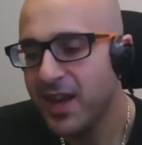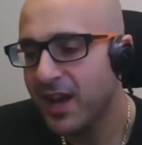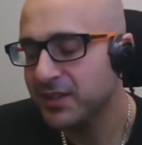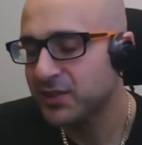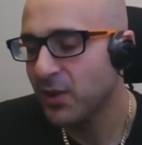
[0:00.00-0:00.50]

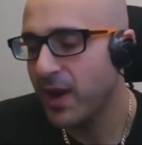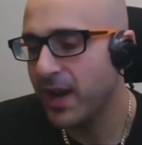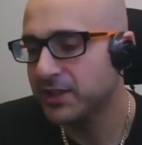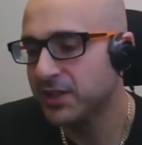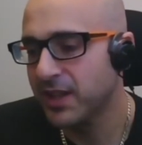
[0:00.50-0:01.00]
So
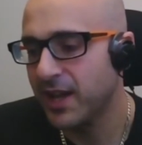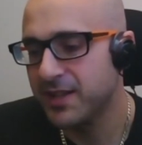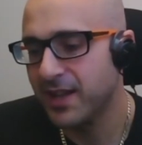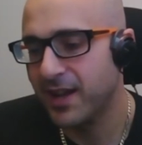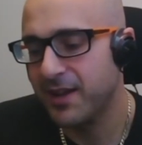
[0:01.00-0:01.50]
actually,
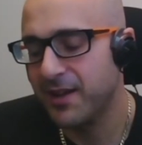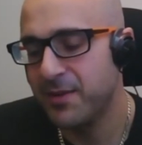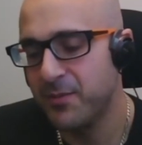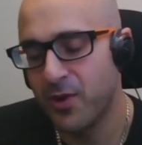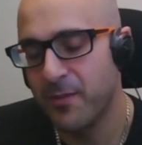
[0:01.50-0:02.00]
I
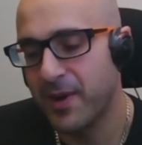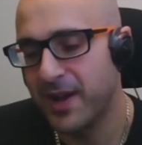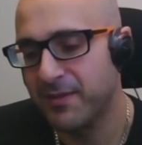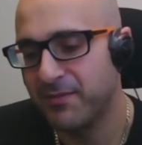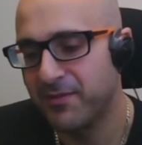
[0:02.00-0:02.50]
one of
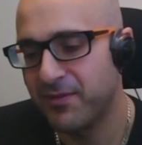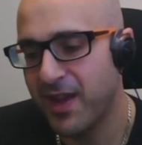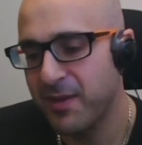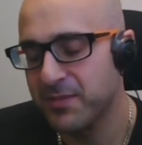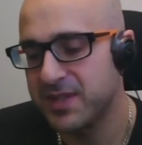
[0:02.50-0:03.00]
my
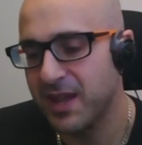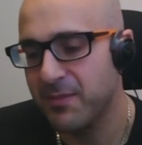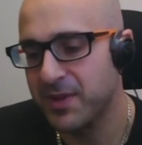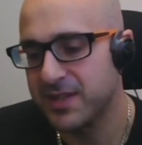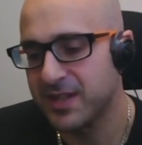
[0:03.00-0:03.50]
famed
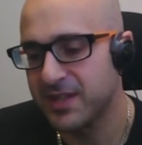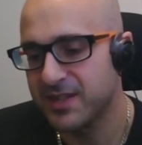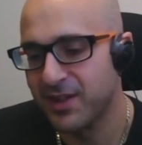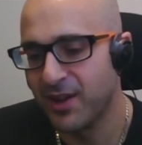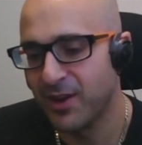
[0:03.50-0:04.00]
statements is,
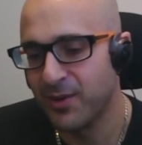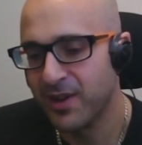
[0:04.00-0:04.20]
you know,